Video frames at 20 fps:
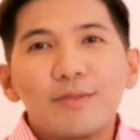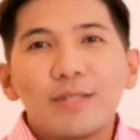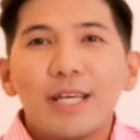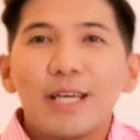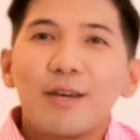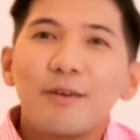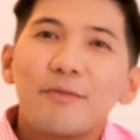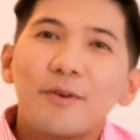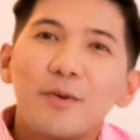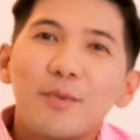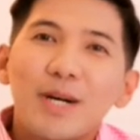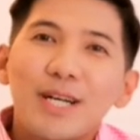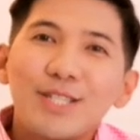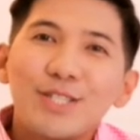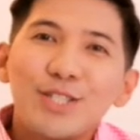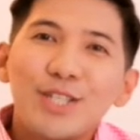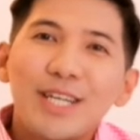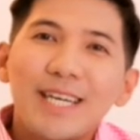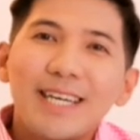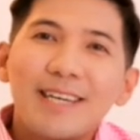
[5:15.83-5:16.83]
Thank you for
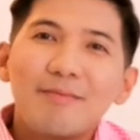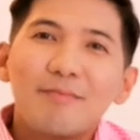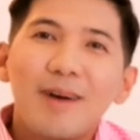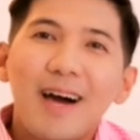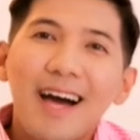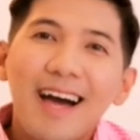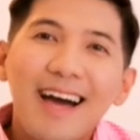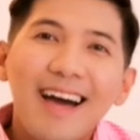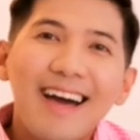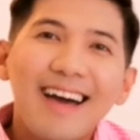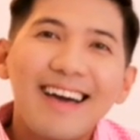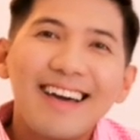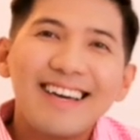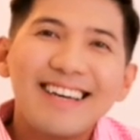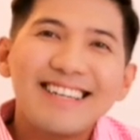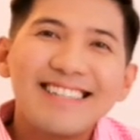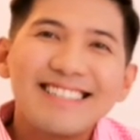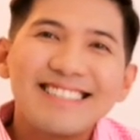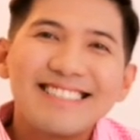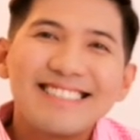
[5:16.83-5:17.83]
watching.
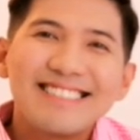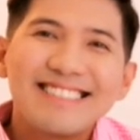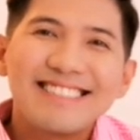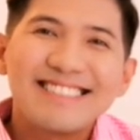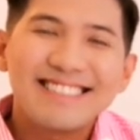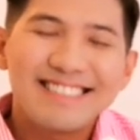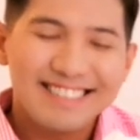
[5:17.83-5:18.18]
Bye!